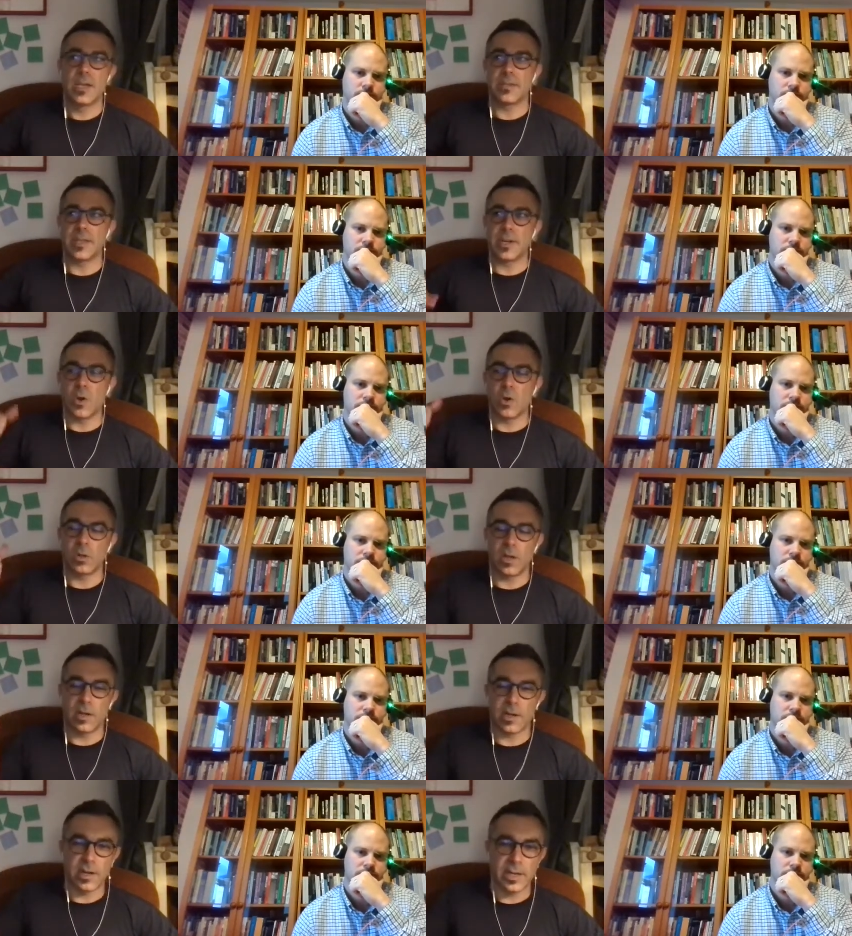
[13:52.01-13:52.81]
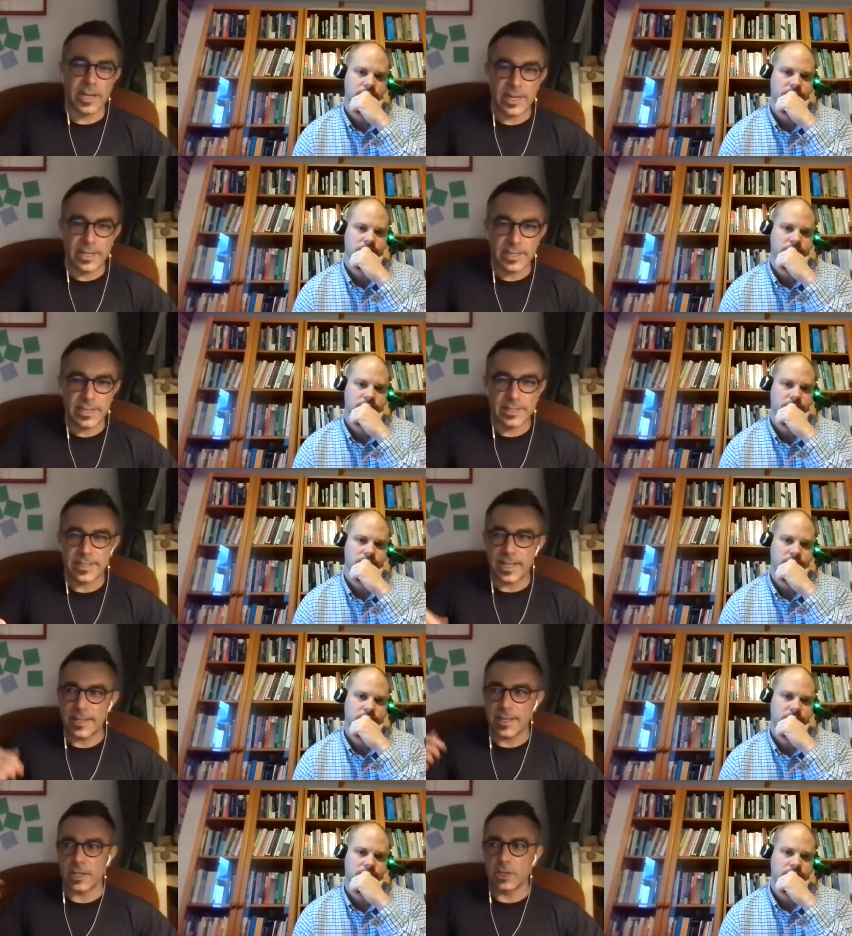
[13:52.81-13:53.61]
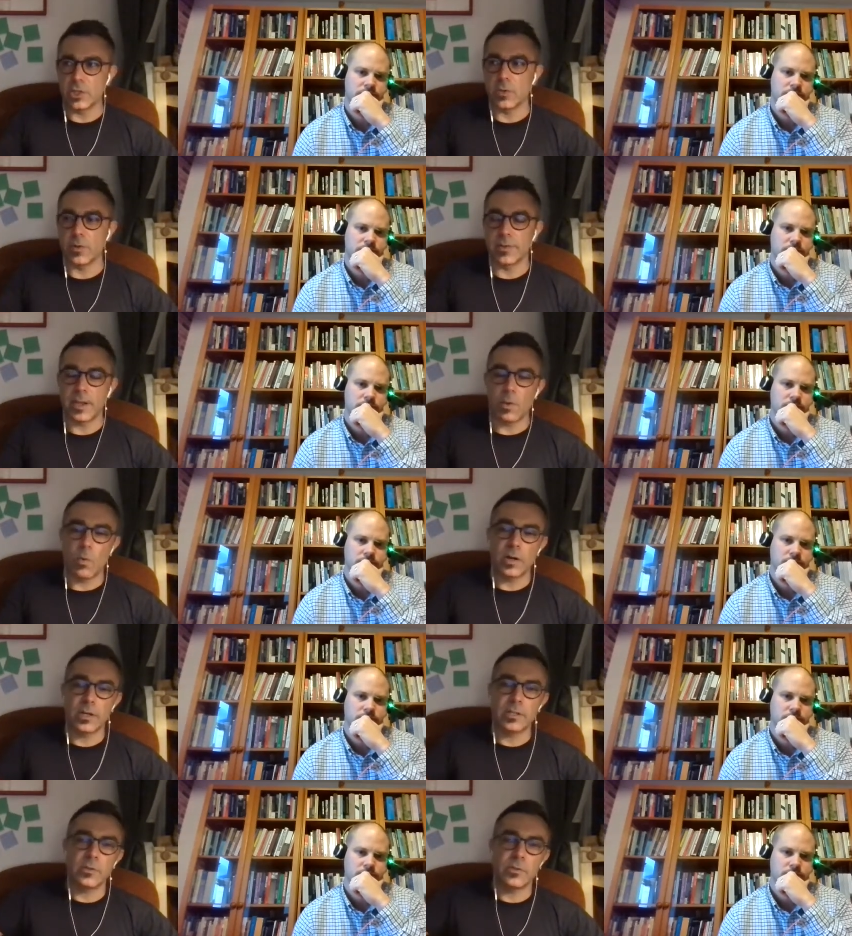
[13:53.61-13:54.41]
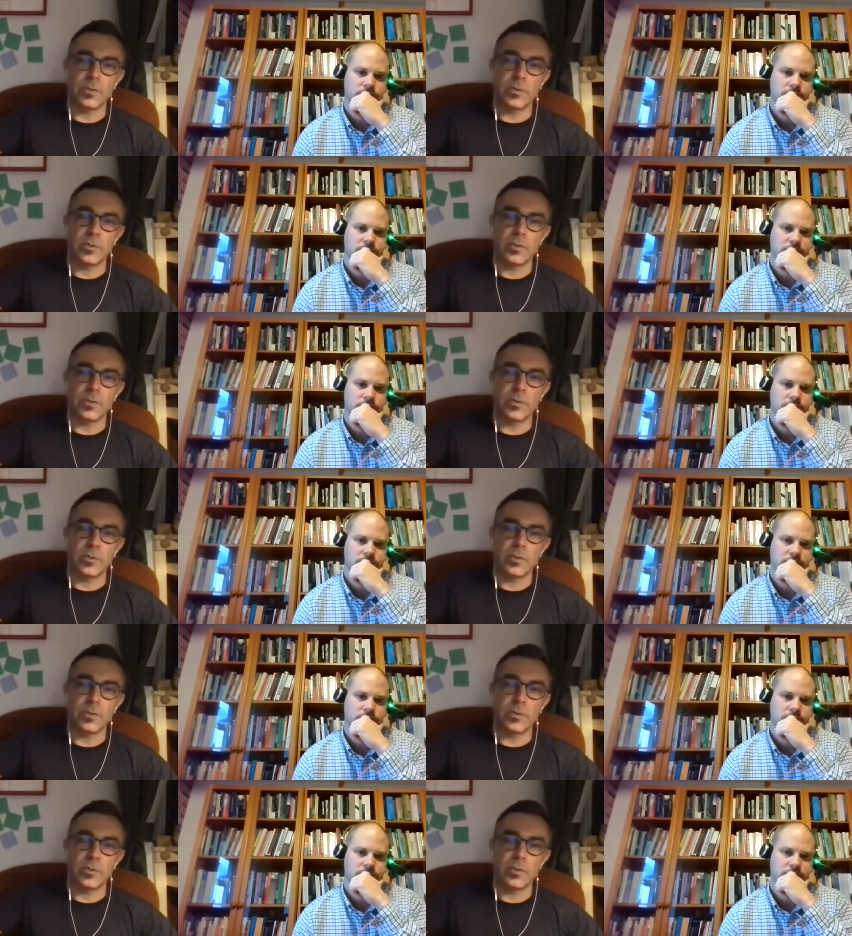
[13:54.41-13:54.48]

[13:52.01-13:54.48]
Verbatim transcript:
Speaker 1: They no longer needed the state, they could do it. They wanted to